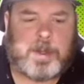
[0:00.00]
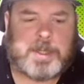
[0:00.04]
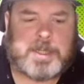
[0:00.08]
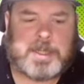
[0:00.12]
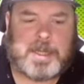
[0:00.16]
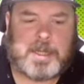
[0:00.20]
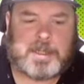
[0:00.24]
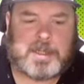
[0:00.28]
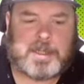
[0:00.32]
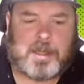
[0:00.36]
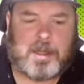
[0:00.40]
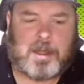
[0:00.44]
it
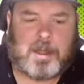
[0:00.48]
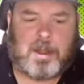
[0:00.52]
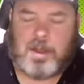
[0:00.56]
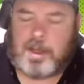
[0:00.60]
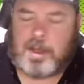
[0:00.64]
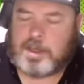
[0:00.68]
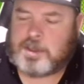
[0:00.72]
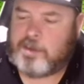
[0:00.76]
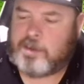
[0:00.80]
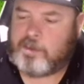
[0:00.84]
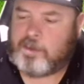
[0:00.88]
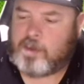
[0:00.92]
stays in the
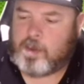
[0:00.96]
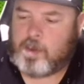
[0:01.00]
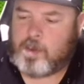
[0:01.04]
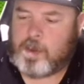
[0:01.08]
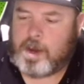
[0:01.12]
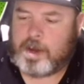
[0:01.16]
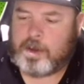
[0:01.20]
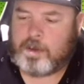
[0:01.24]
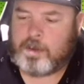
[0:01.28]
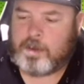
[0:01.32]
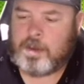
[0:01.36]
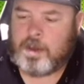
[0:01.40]
collection for a
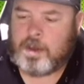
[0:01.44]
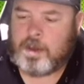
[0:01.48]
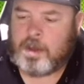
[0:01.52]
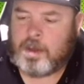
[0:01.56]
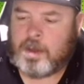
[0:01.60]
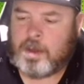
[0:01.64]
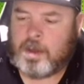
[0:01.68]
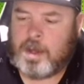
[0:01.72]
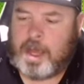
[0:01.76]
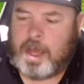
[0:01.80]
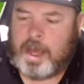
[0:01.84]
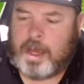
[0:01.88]
while,
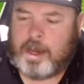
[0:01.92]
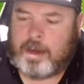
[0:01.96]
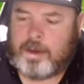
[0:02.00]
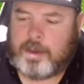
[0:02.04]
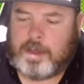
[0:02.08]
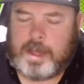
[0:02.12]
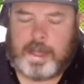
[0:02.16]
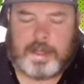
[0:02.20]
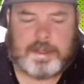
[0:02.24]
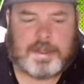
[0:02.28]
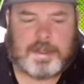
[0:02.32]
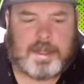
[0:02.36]

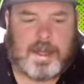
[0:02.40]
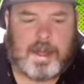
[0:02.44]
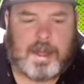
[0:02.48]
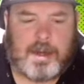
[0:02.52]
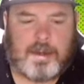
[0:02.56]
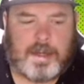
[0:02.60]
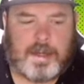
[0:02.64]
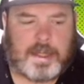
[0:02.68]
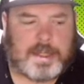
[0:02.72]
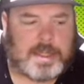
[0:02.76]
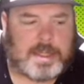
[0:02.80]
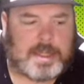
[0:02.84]
and that's
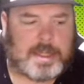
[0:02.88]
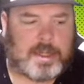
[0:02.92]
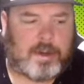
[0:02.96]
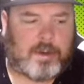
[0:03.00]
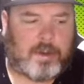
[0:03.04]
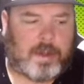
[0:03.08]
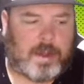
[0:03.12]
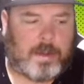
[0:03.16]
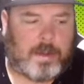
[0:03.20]
not necessarily a